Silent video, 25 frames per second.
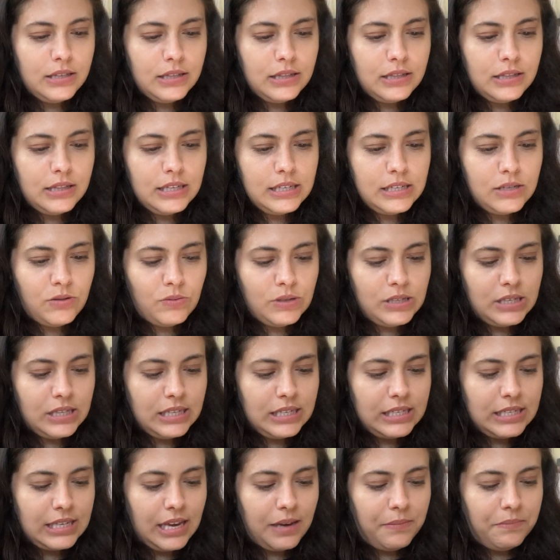This was the
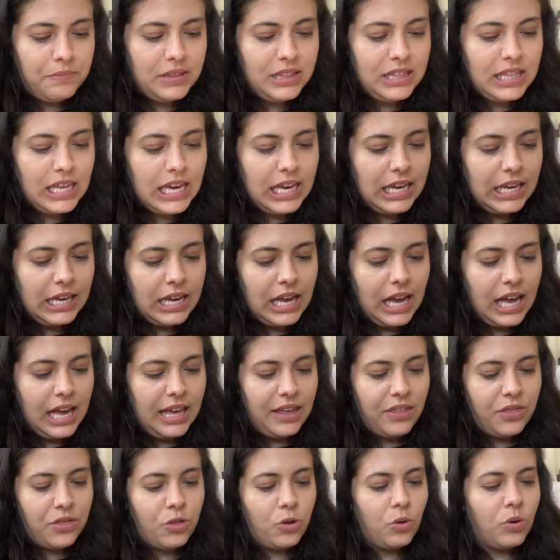same thing. I
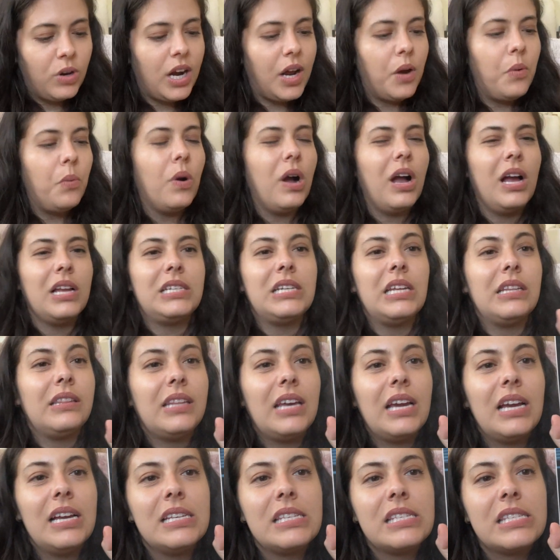thought I wanted
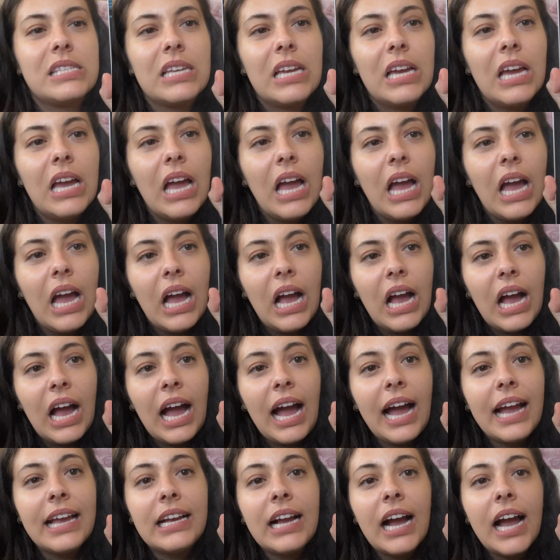this.
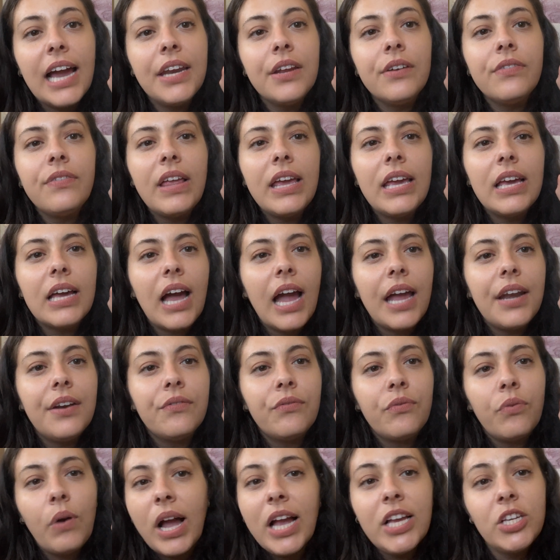I
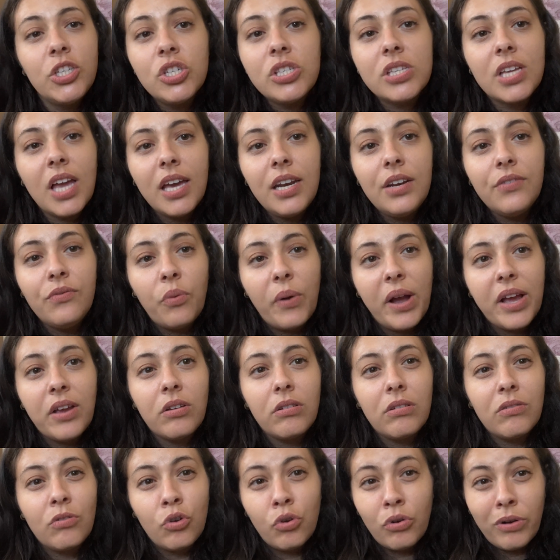just kind of went
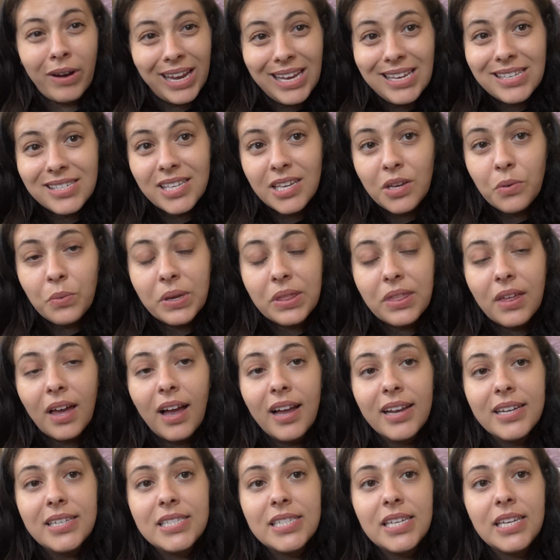crazy with
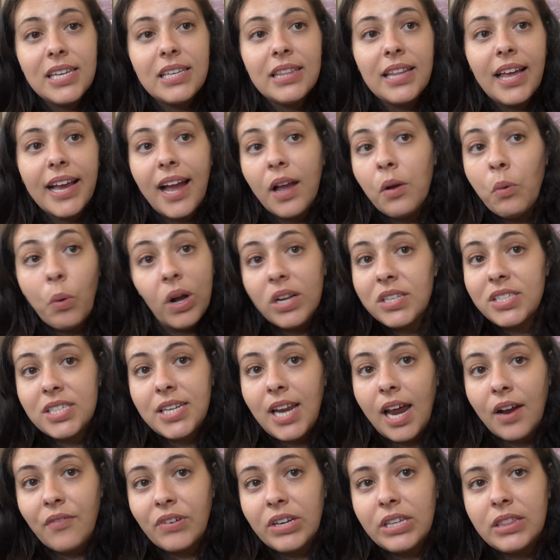high tea. Like I wanted
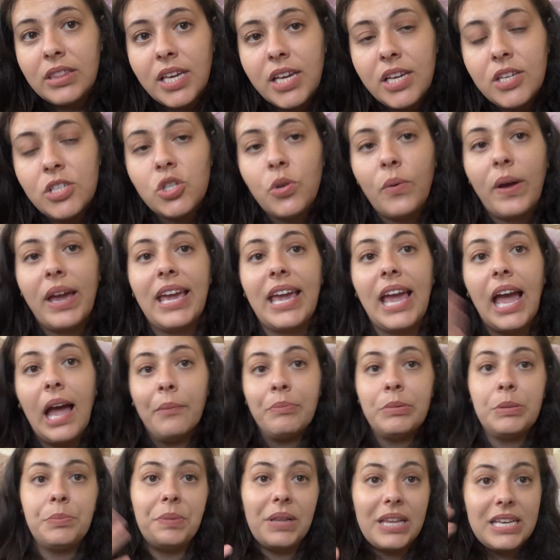everything, so I
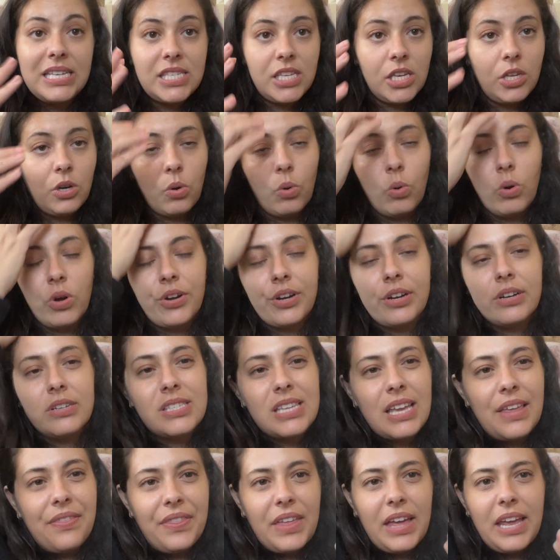kept placing orders,
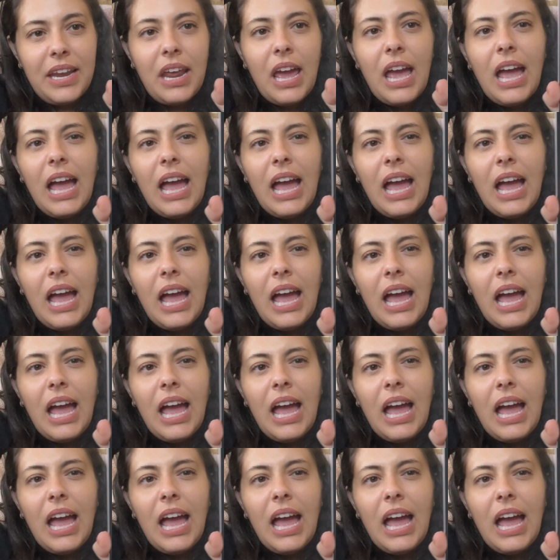and then